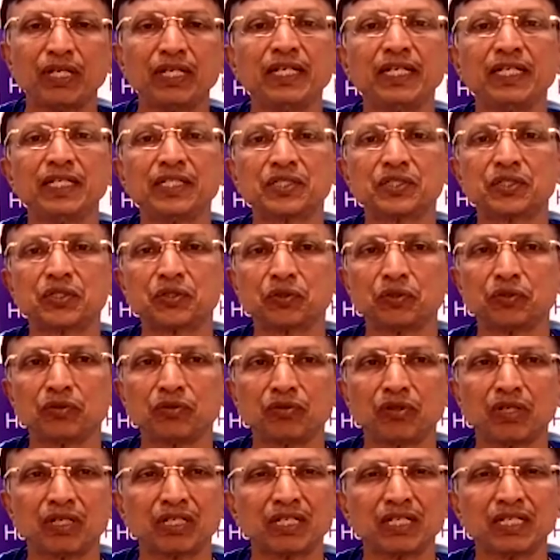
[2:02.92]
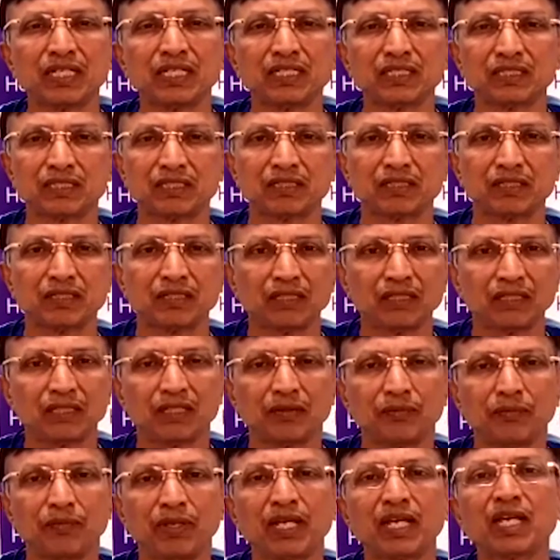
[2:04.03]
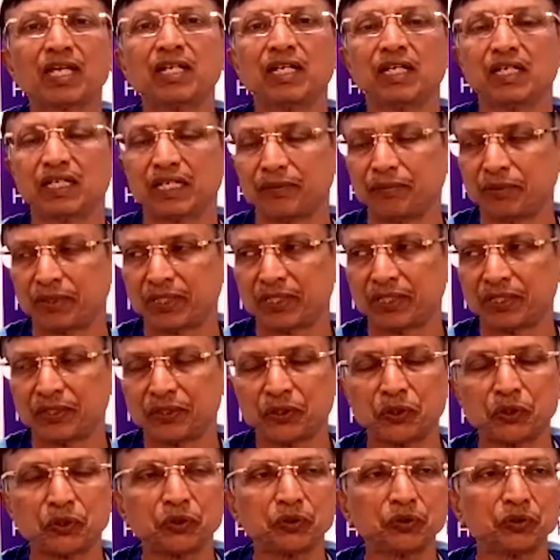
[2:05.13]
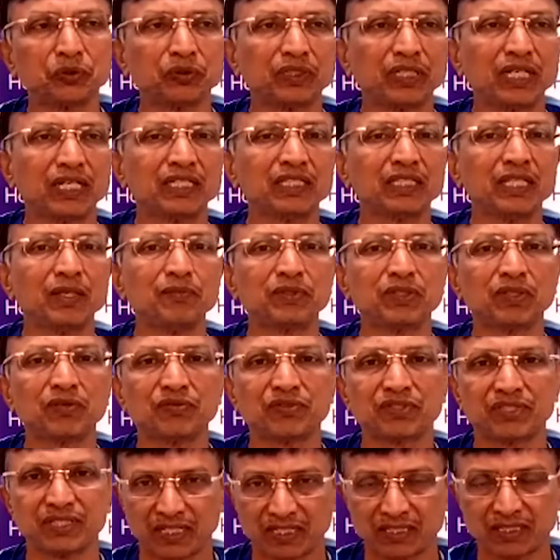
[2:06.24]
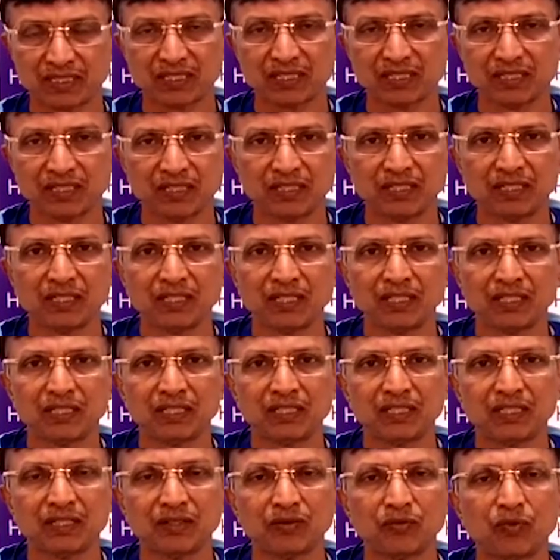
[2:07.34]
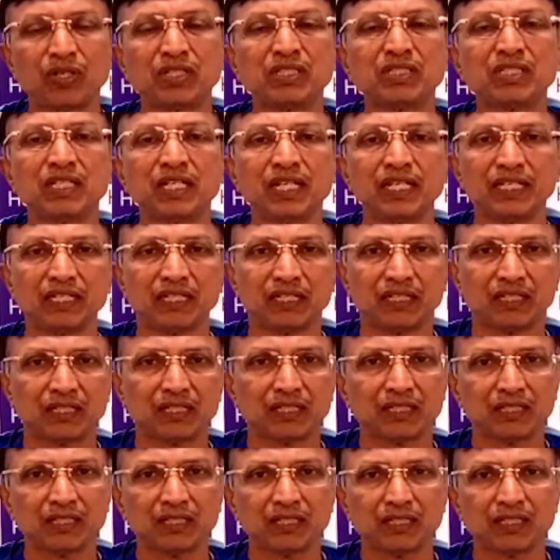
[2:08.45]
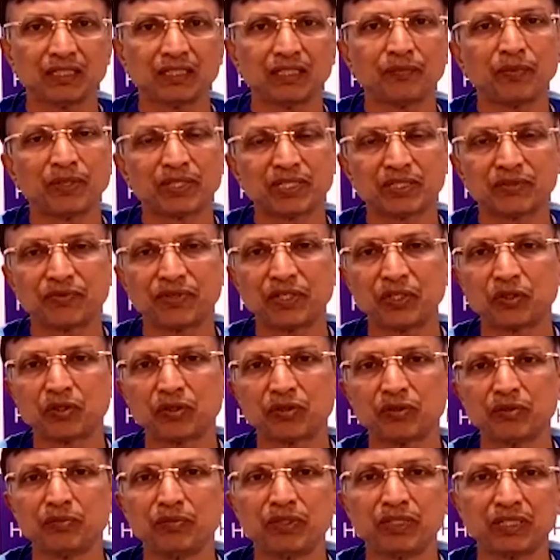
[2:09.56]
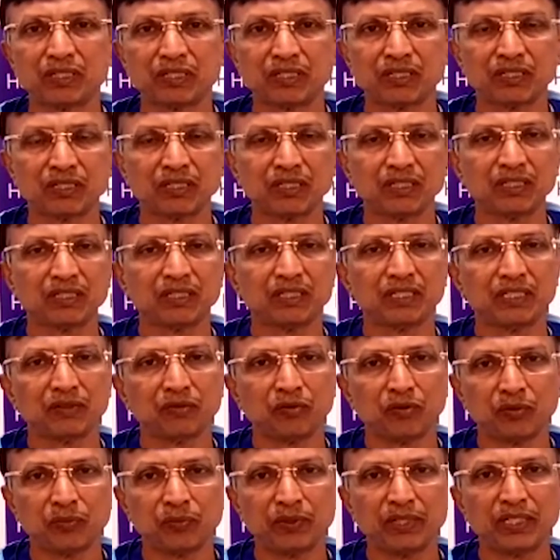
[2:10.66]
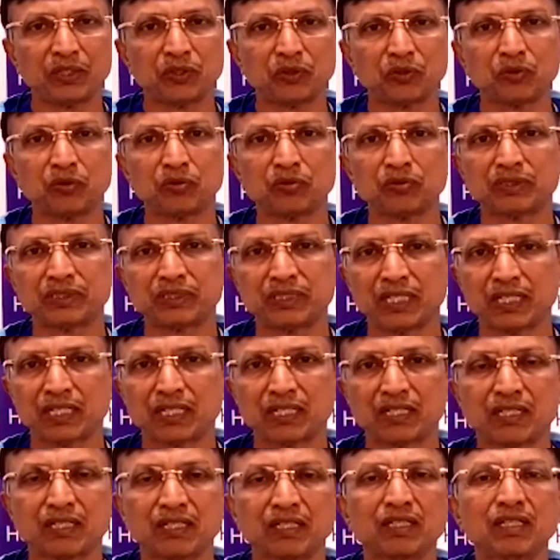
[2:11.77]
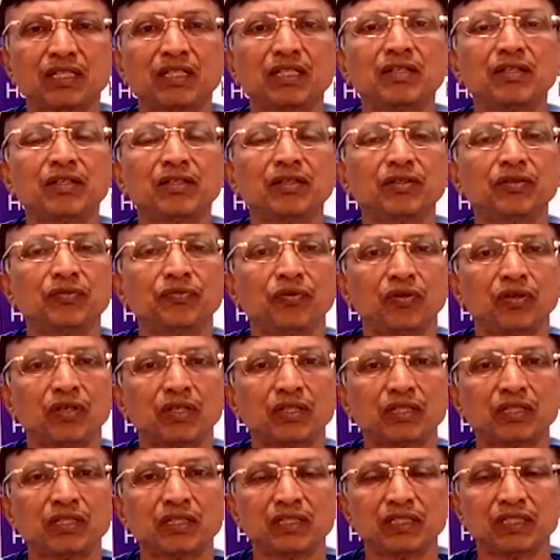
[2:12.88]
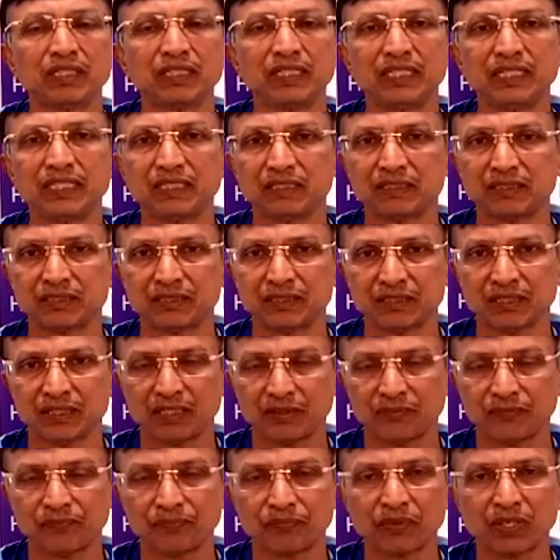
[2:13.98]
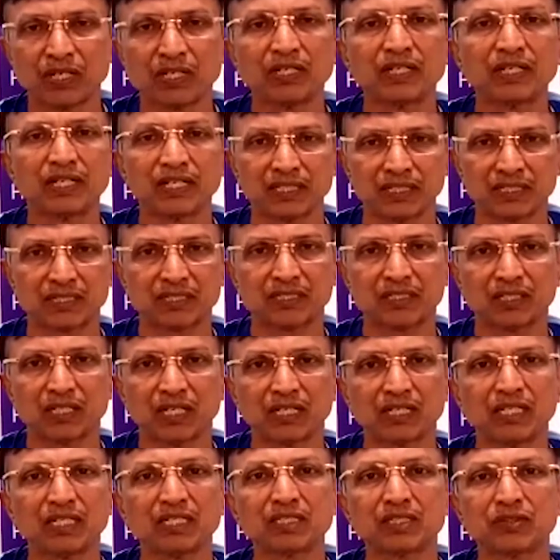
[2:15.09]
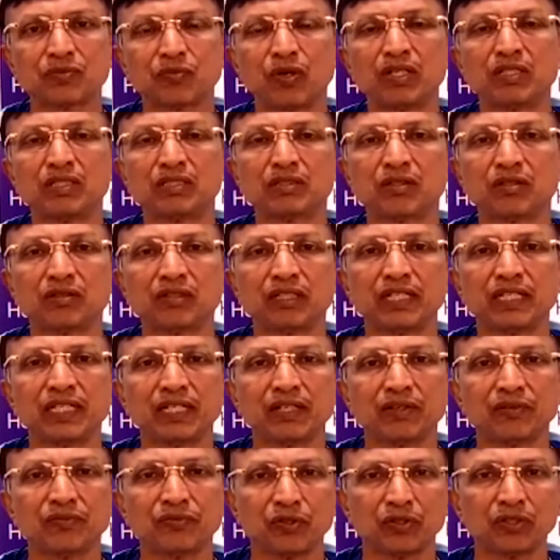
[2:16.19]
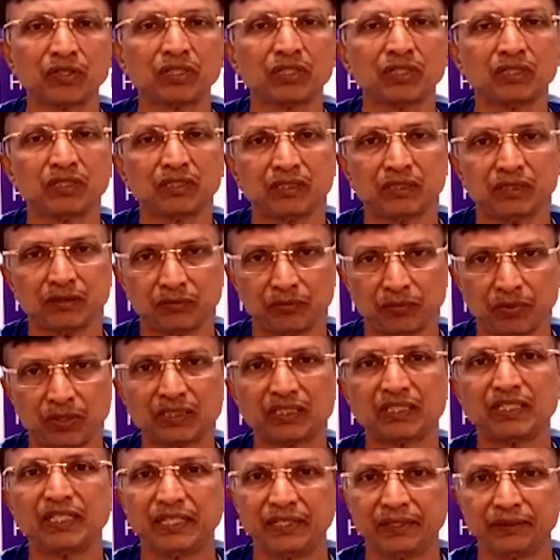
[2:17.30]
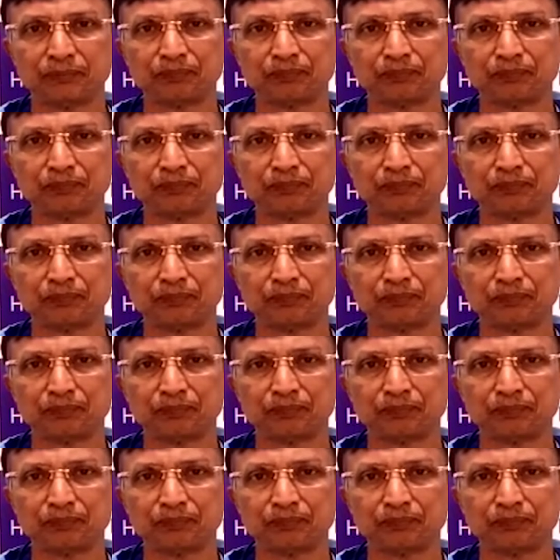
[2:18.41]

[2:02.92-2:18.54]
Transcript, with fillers: needs to at least make an attempt to get themselves checked once in a year. The best way to remember would be to check uh, for these uh, tests at least once on the day of your birthday,